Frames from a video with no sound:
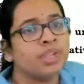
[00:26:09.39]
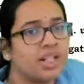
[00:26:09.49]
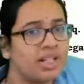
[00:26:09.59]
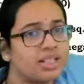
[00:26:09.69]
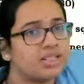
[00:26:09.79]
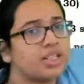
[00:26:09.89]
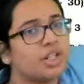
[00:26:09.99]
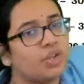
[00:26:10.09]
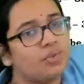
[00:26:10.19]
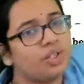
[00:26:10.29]
Hence
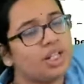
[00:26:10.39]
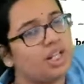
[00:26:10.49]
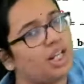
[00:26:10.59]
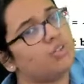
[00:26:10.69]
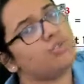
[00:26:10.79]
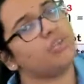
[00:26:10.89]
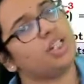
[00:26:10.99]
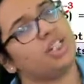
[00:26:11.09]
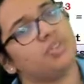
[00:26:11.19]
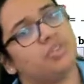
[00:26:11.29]
we have
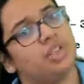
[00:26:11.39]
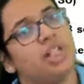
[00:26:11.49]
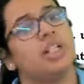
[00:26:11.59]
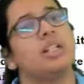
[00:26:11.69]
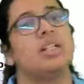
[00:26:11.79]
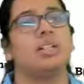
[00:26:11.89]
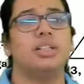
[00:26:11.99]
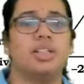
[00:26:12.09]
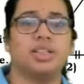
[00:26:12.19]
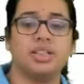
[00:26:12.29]
verified
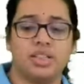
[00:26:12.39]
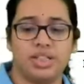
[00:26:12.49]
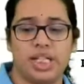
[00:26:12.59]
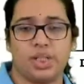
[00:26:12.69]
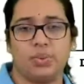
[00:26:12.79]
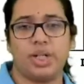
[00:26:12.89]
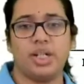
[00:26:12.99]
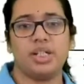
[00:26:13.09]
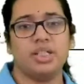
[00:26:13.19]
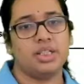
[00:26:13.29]
the
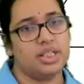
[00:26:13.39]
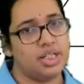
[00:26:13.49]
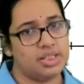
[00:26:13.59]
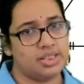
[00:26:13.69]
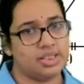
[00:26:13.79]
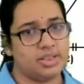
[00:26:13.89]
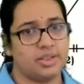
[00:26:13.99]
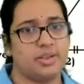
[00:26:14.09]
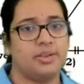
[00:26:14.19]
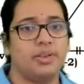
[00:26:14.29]
required result.
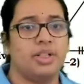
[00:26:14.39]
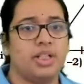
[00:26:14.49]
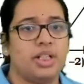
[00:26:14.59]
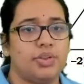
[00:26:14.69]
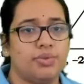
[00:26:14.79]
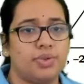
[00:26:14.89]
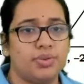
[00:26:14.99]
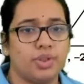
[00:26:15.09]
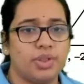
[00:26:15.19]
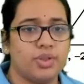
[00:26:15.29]
If you
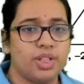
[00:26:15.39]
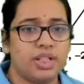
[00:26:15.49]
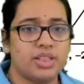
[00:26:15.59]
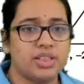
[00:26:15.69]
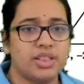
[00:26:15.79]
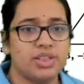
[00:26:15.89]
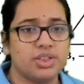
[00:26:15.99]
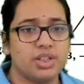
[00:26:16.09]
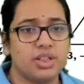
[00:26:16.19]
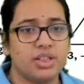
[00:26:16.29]
want to take a screenshot,